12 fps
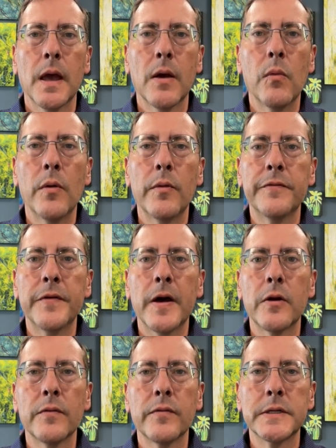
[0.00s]
And what we
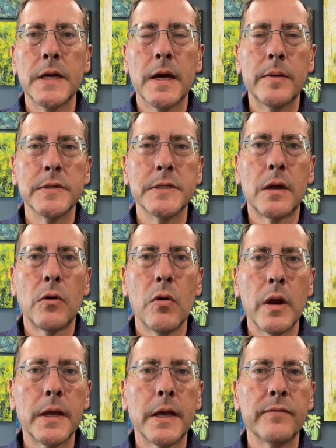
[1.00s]
found over time is that
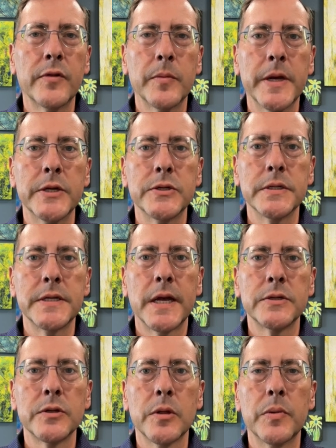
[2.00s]
chronic inflammation is
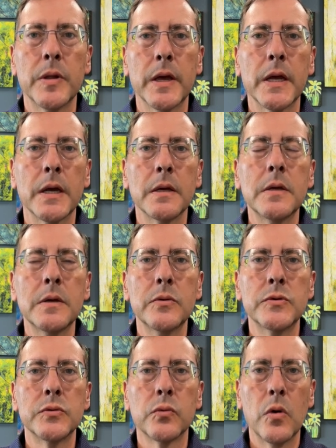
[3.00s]
actually playing a
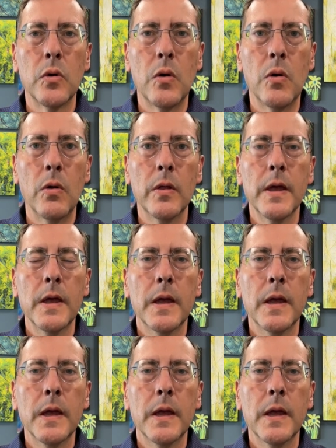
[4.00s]
huge role